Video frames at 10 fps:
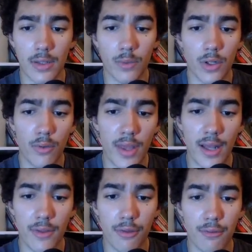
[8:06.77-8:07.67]
We know
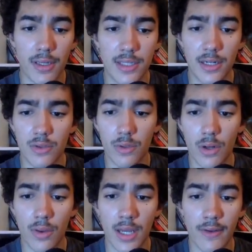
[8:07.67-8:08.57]
that. 3 tiers, we
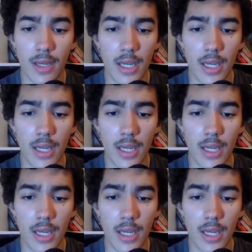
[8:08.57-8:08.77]
know that.